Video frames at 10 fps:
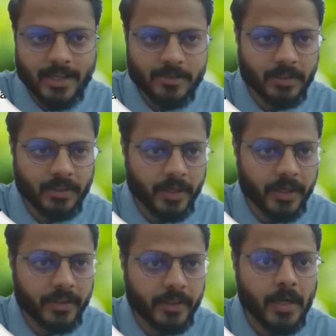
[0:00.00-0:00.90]
has been
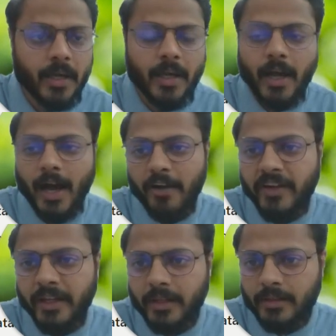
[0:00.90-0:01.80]
created. I have
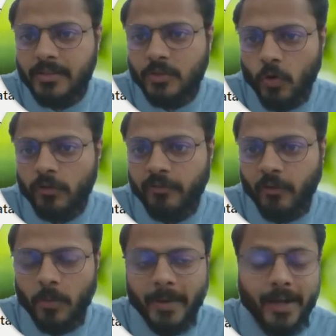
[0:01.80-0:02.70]
taken this code
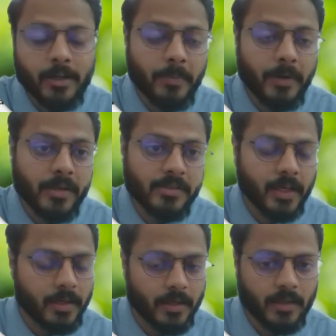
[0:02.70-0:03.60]
from Enterprise
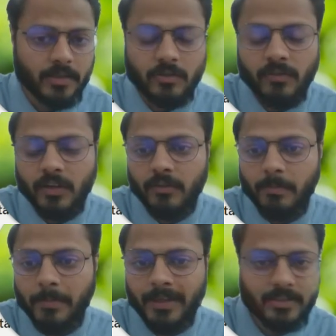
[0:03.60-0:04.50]
DNA. It's one of the
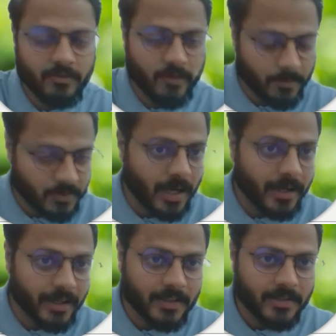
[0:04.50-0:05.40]
best
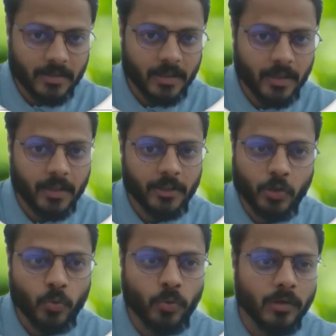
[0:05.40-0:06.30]
websites
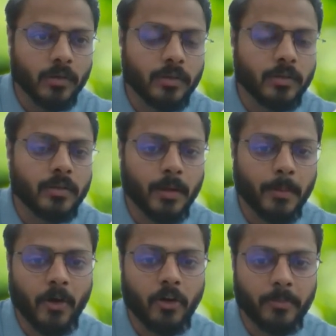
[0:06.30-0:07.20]
to learn
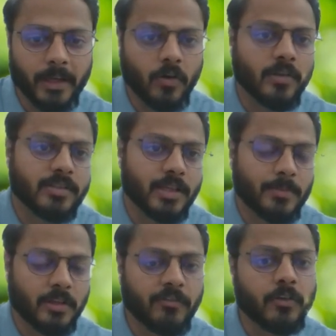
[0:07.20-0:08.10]
Power BI
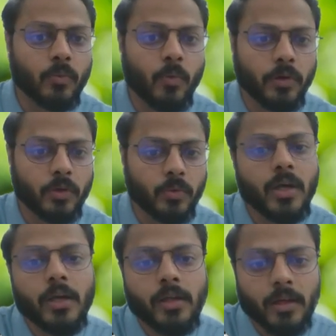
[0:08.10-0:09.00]
concepts. If you want to
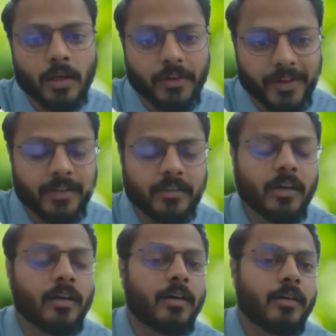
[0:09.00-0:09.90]
read
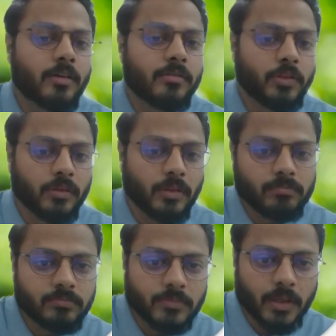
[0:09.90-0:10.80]
the
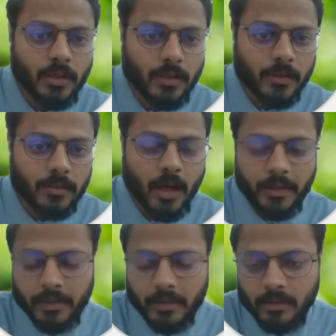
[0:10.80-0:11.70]

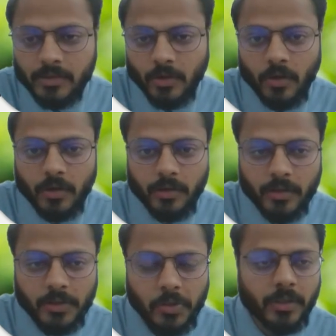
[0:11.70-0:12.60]
articles and all,
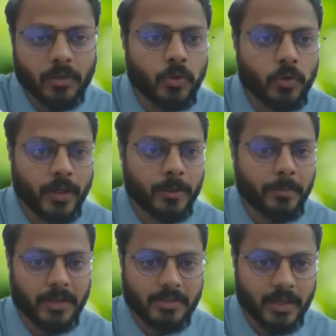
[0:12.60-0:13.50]
you can go to
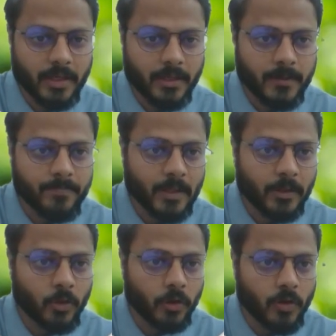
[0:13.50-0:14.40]

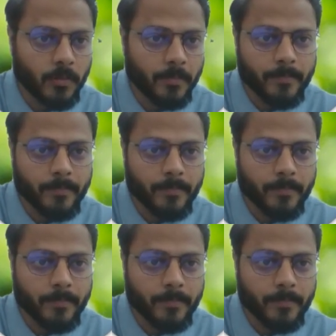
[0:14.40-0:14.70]
enterprisedna.com.